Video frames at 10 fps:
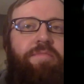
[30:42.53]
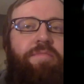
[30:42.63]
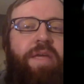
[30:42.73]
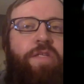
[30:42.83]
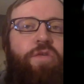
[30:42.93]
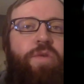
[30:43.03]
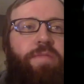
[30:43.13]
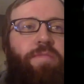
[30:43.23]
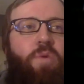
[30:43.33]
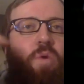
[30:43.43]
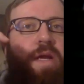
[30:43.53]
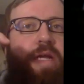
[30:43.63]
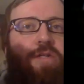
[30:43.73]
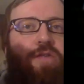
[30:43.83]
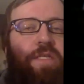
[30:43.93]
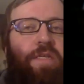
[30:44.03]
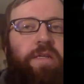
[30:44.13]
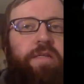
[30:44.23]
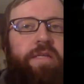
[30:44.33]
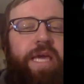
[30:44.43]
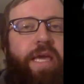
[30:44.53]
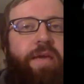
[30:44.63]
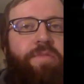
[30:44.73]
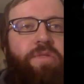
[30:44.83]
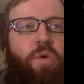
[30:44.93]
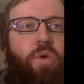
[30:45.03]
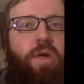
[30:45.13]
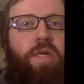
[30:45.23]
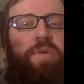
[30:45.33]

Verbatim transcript: made you more interested in games or